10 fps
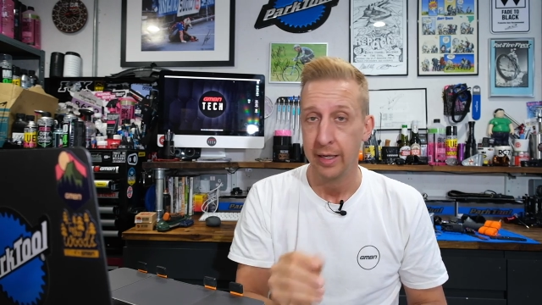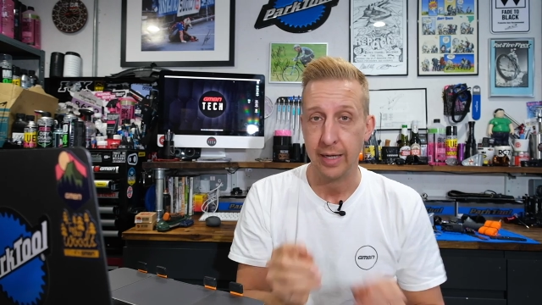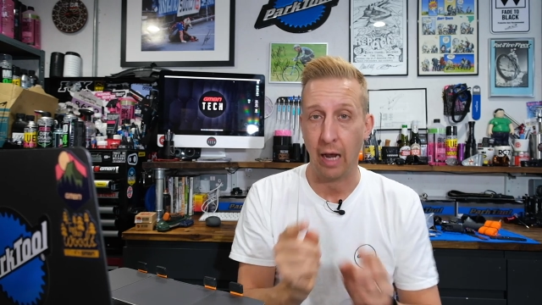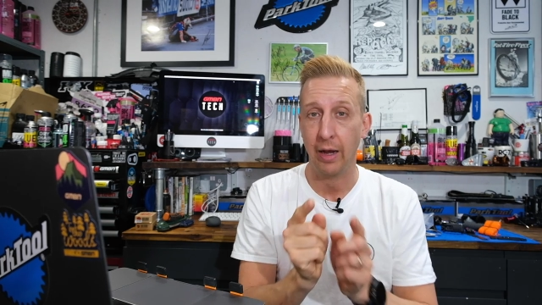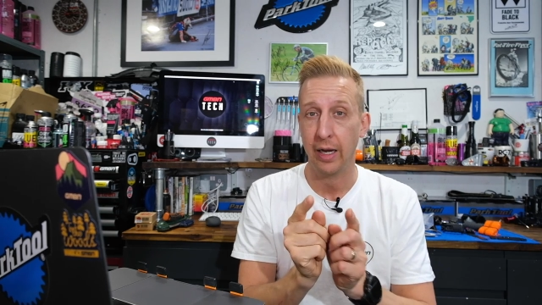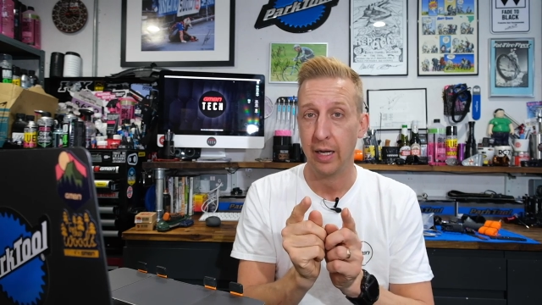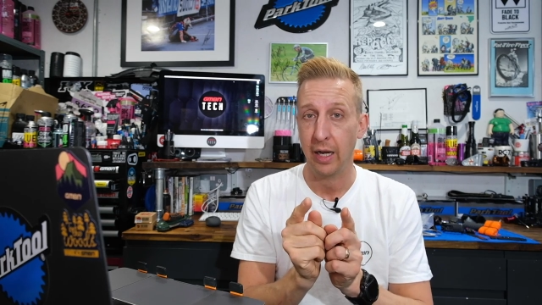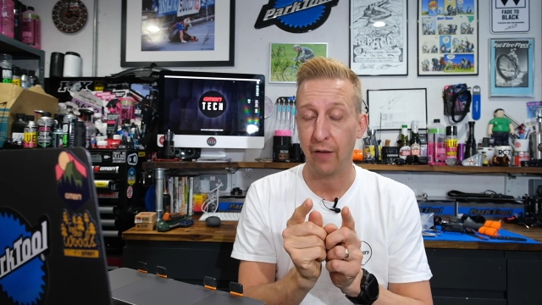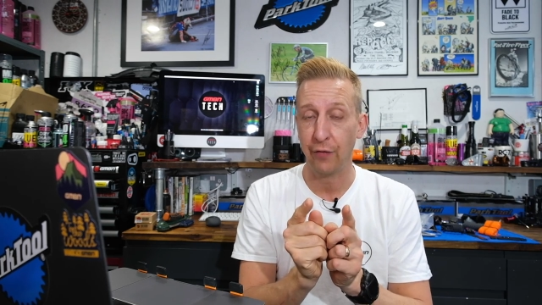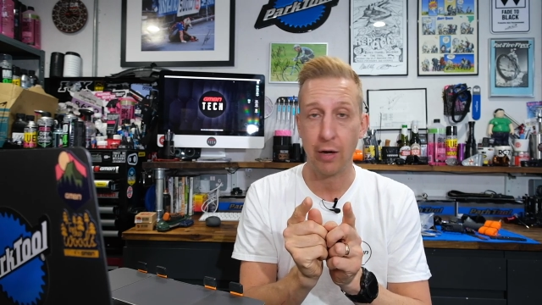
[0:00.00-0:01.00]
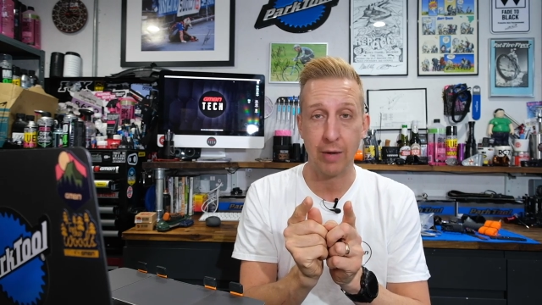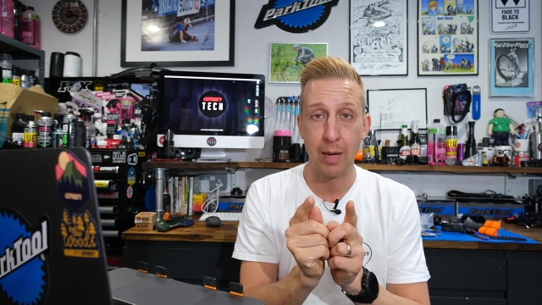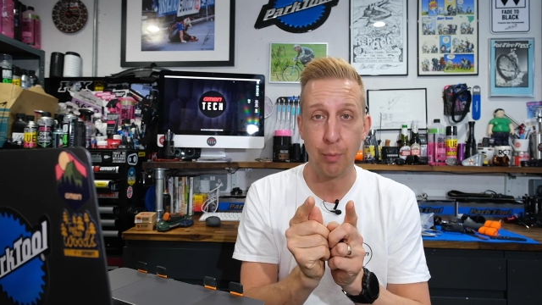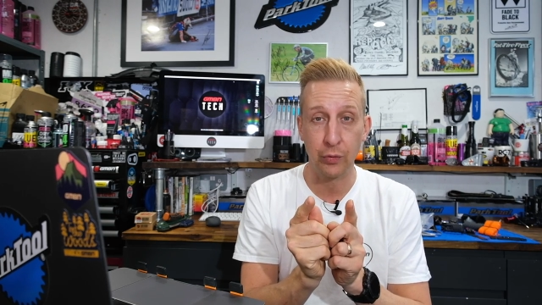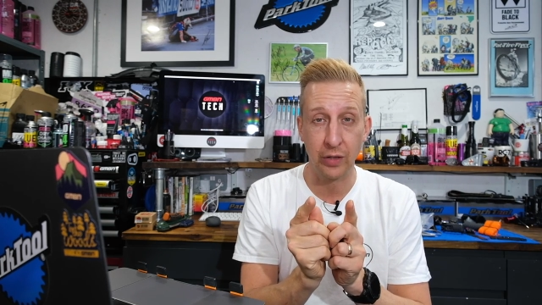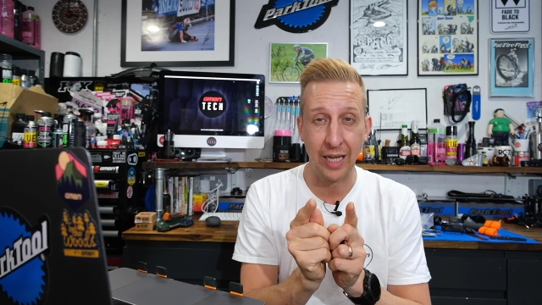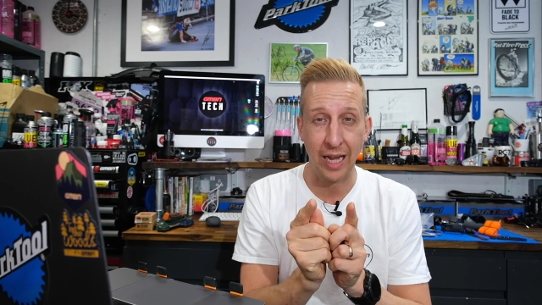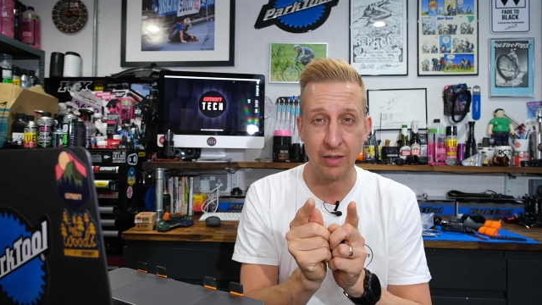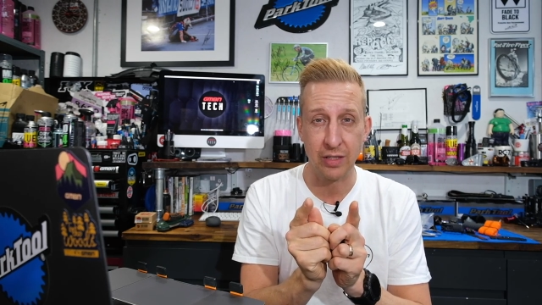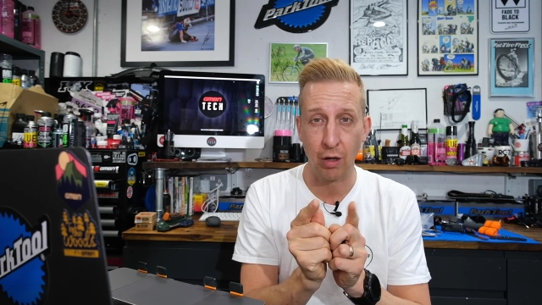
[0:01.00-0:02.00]
Now, if they're unable to
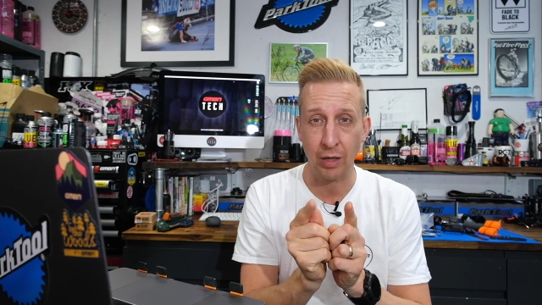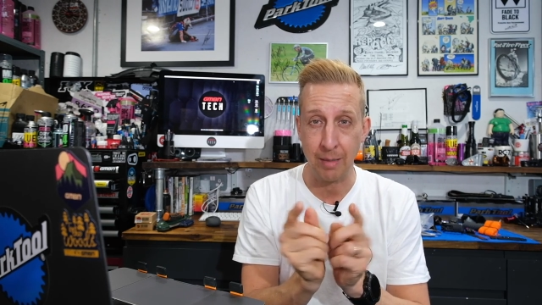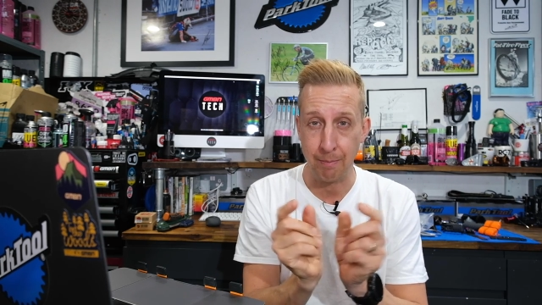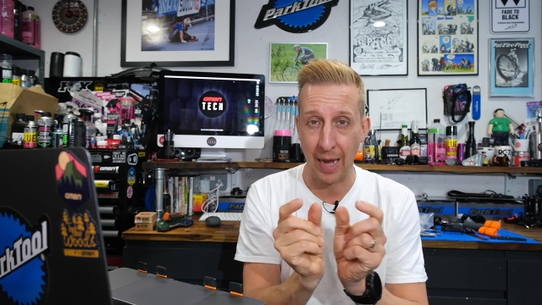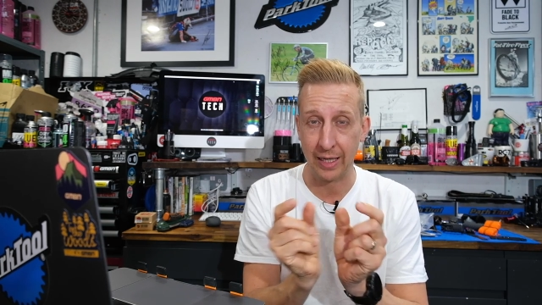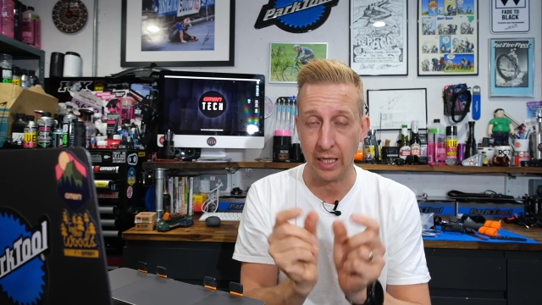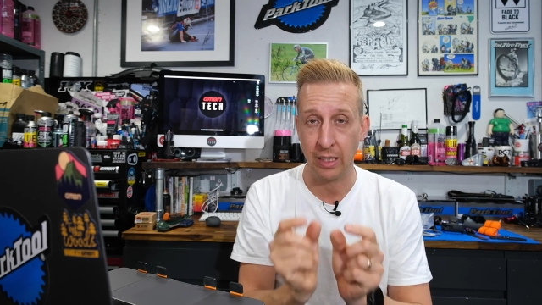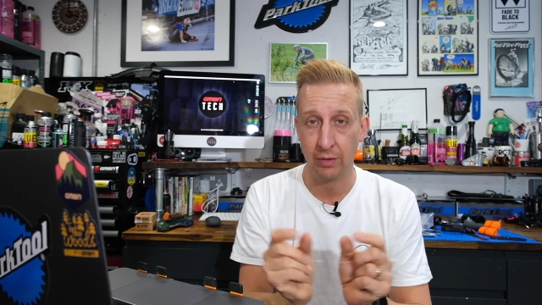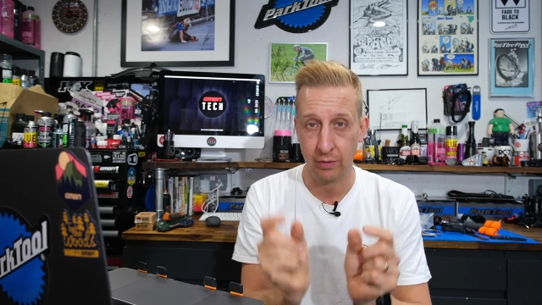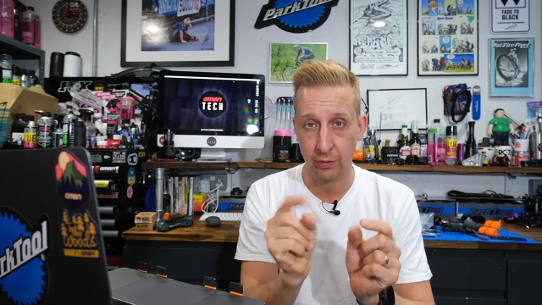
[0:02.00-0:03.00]
get slightly baggy,